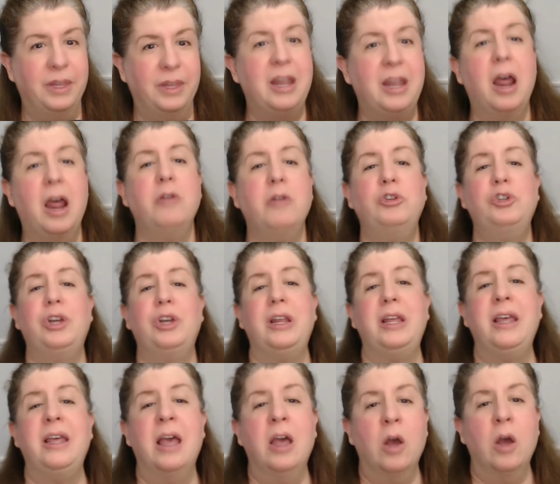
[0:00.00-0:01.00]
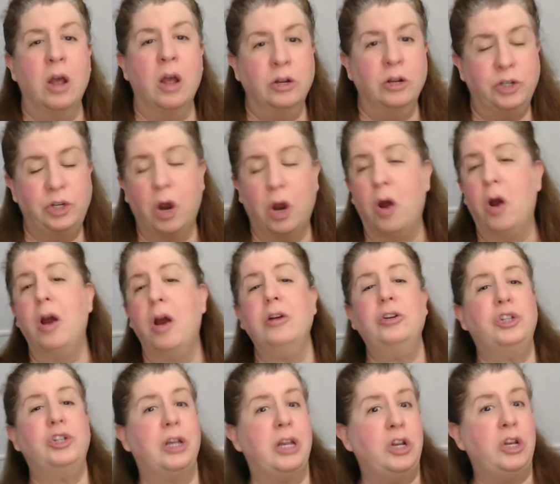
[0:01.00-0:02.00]
You know, should he
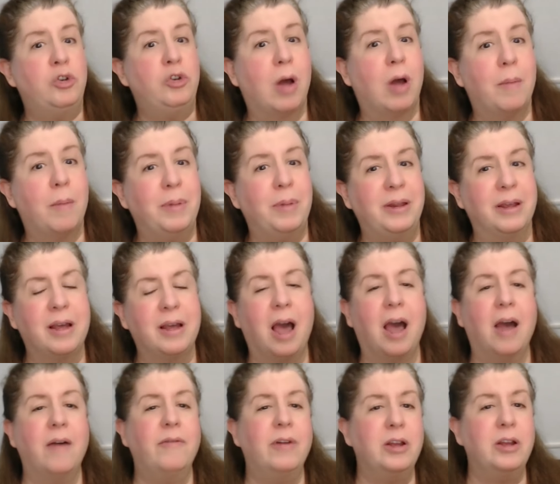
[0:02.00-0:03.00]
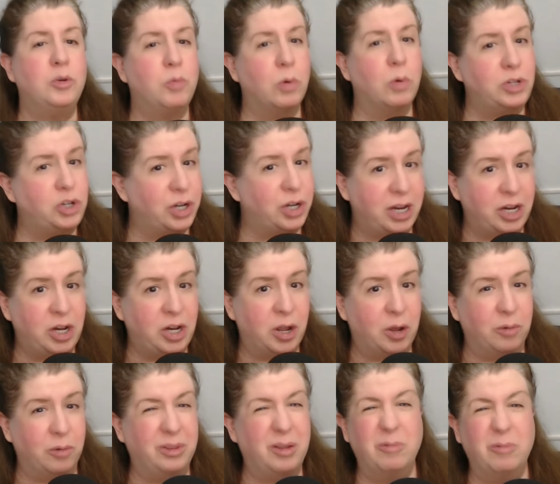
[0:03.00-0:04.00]
charge? Should he drop into coverage? What should he
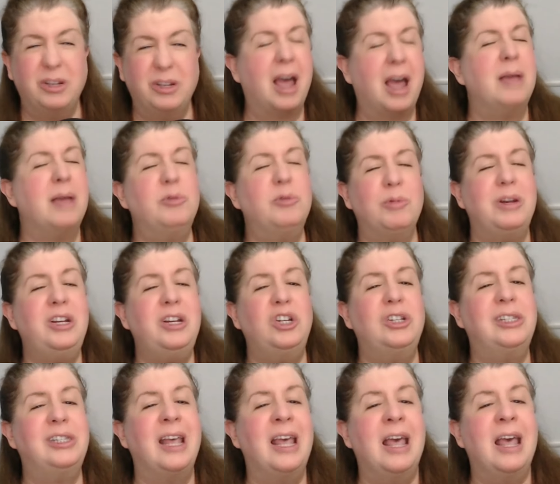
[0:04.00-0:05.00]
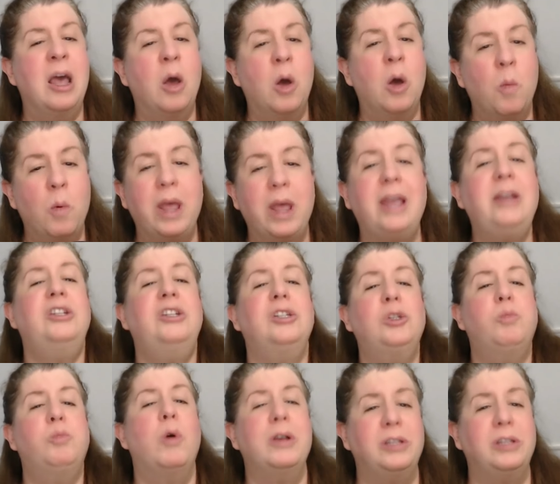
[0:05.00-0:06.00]
do? There were times when he
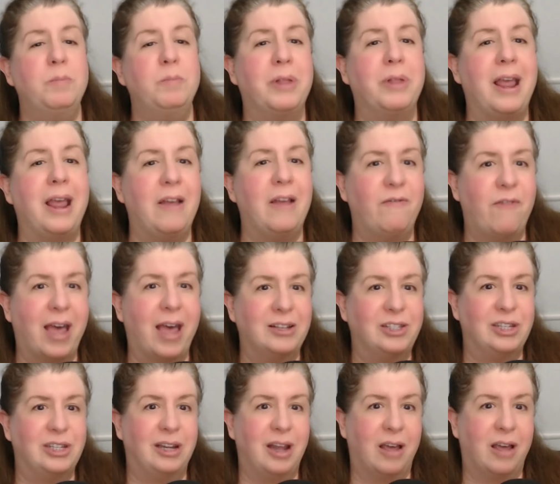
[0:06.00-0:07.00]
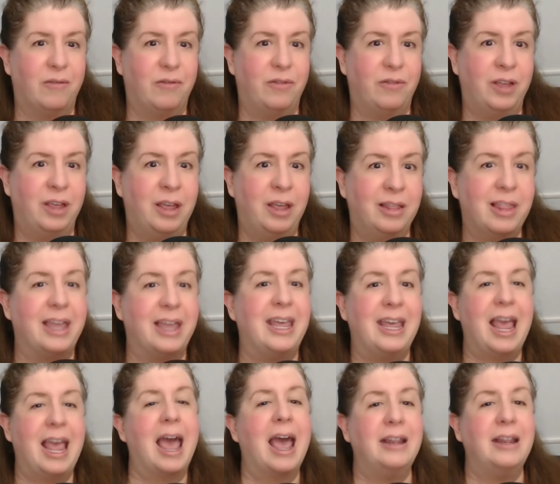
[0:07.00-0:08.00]
just wasn't playing fast enough like
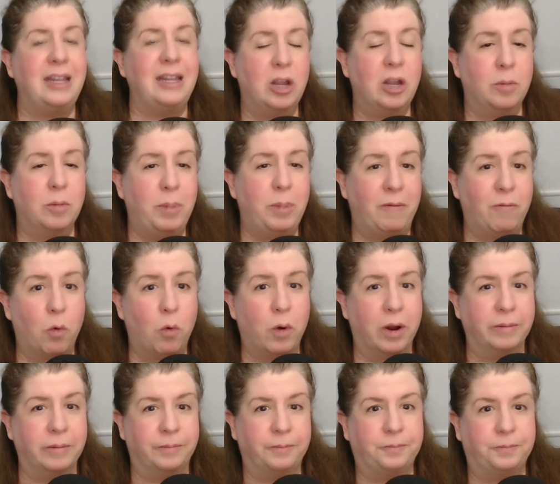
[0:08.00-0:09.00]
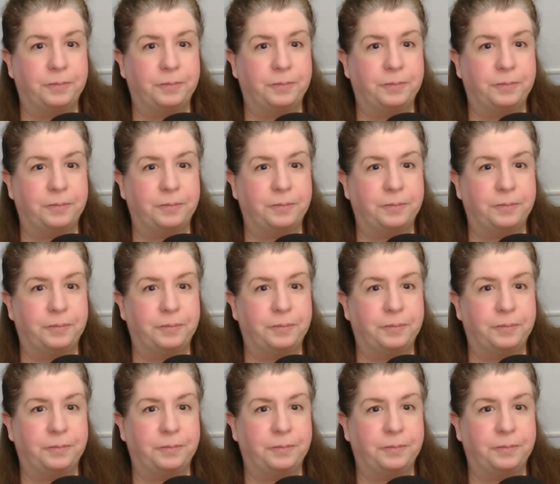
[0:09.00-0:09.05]
he had the year before.